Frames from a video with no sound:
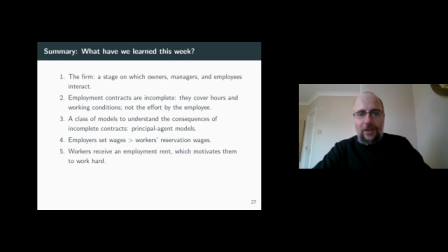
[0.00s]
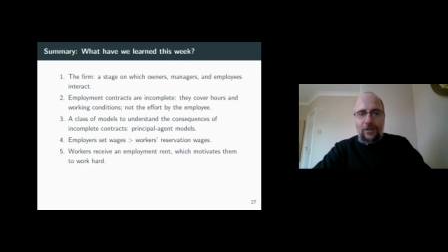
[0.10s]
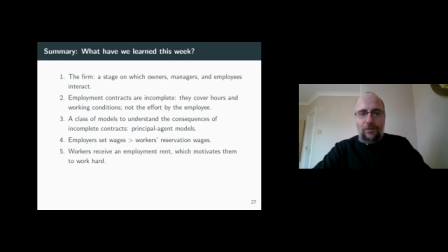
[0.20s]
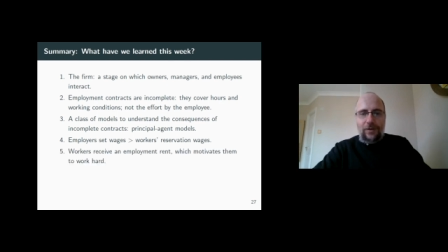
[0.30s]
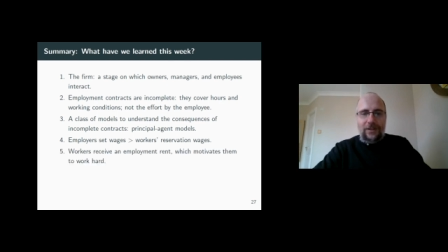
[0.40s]

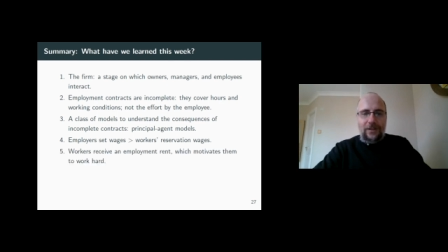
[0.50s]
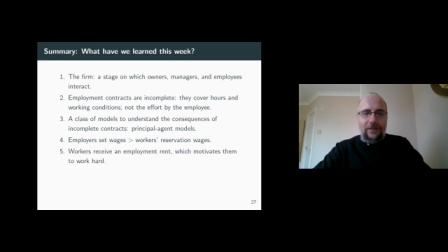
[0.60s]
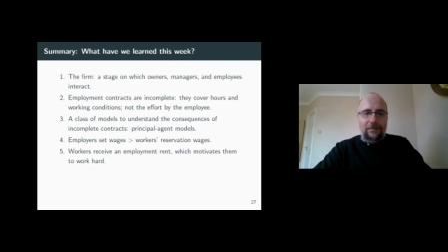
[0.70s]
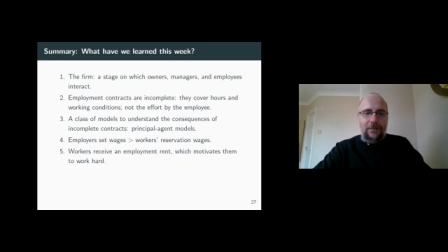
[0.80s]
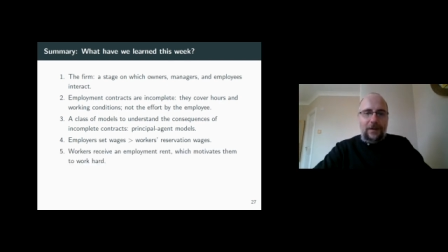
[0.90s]
During
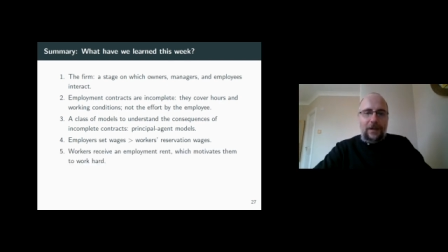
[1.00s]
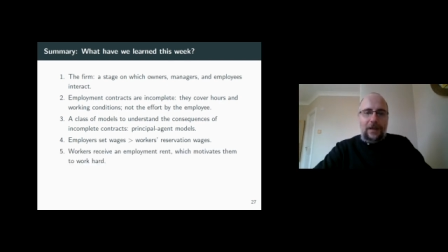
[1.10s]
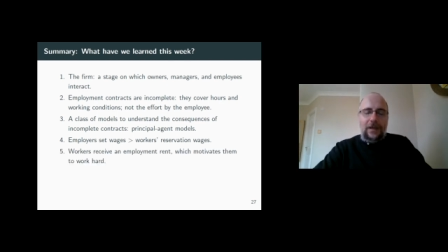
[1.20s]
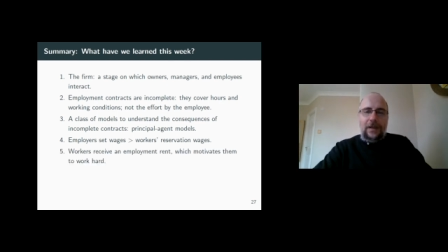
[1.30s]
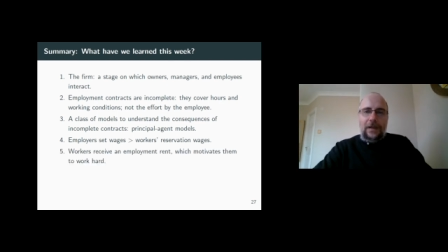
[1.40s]
the
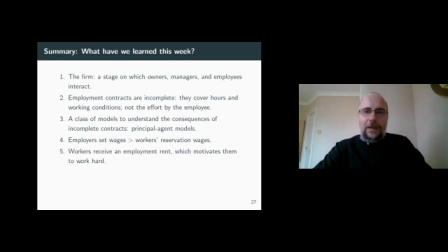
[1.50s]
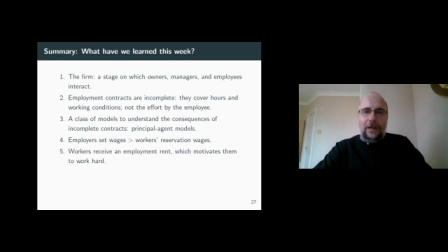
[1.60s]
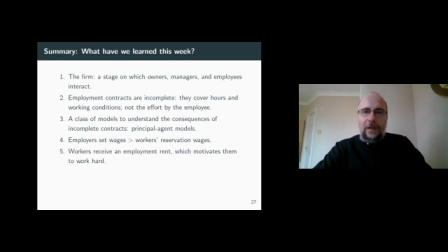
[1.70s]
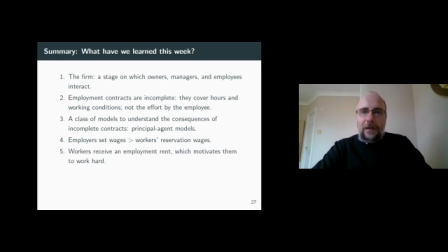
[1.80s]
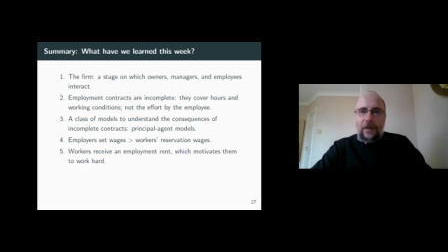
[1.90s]

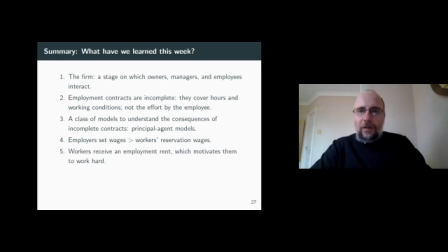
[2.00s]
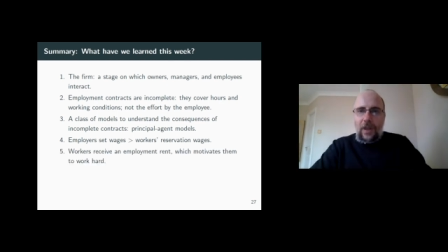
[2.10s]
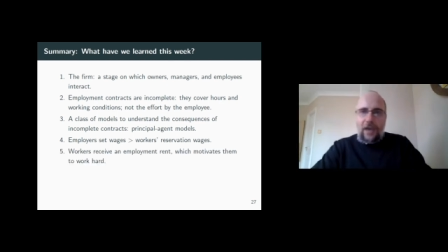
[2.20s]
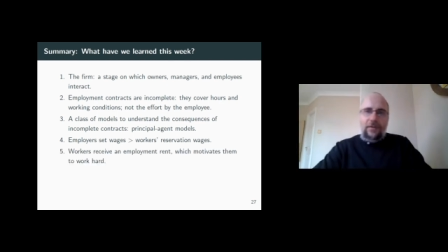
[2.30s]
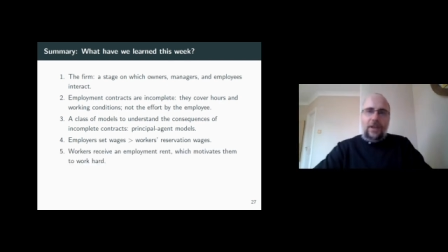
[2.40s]

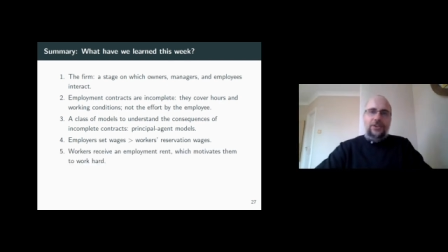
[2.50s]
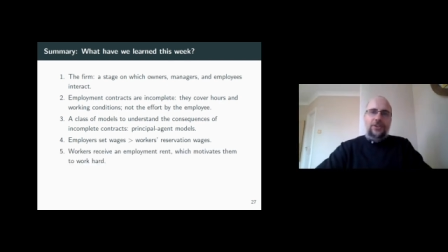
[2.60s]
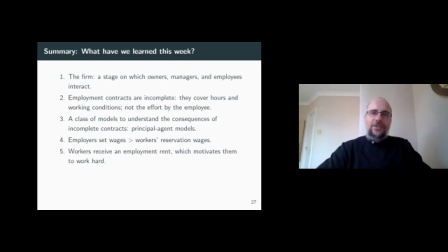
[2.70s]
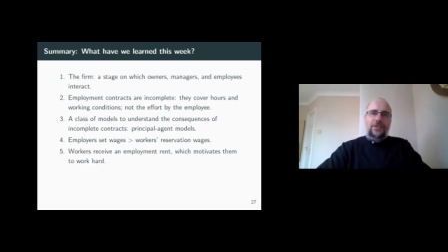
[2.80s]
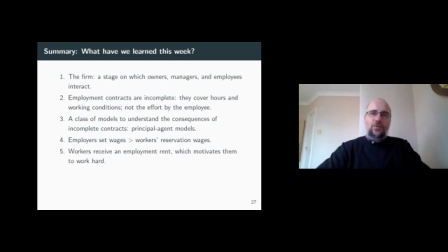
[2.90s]
live
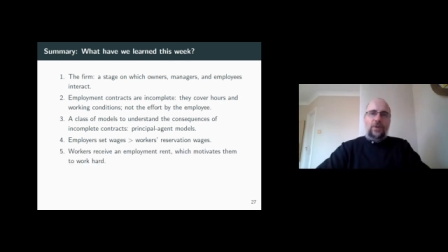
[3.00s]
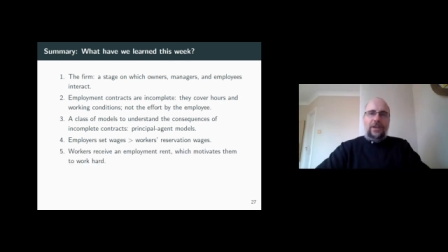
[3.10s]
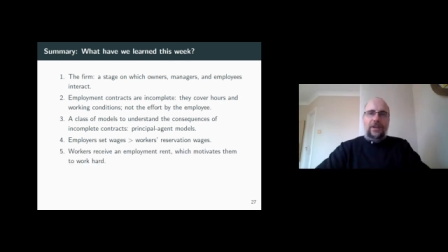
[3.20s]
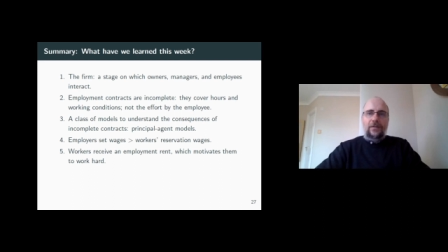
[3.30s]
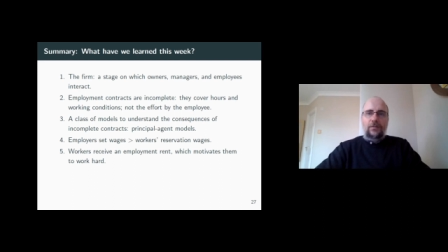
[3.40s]
lectures this week,